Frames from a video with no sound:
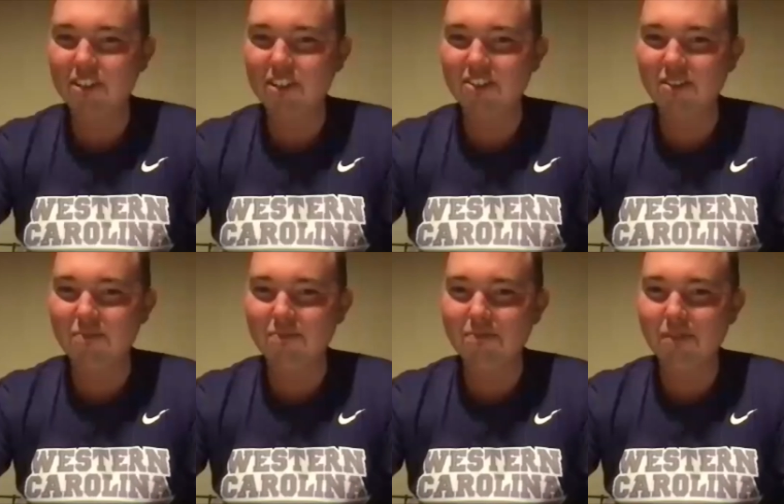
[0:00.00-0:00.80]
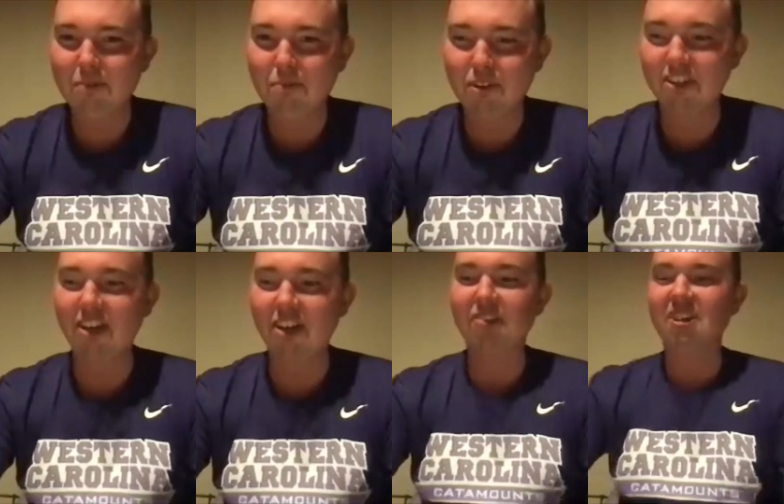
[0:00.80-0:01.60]
us, I'm
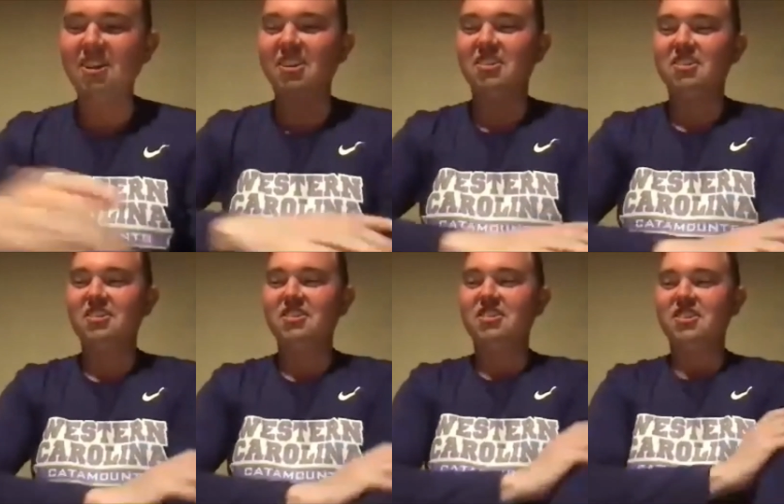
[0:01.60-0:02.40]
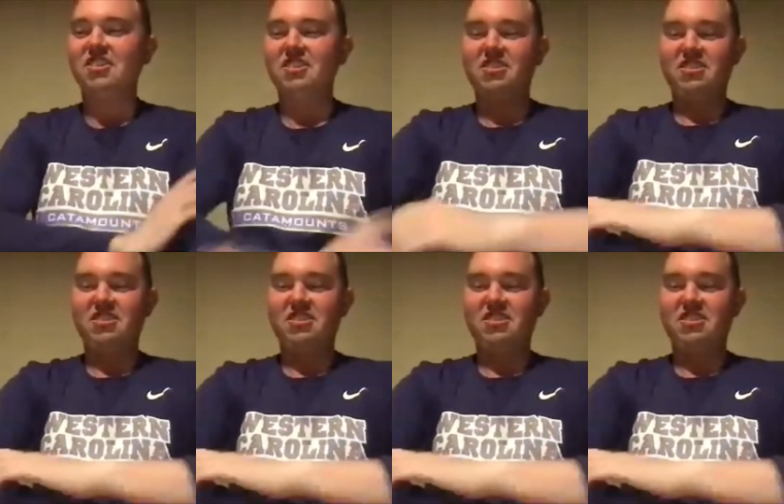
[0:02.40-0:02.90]
pretty high right now. So.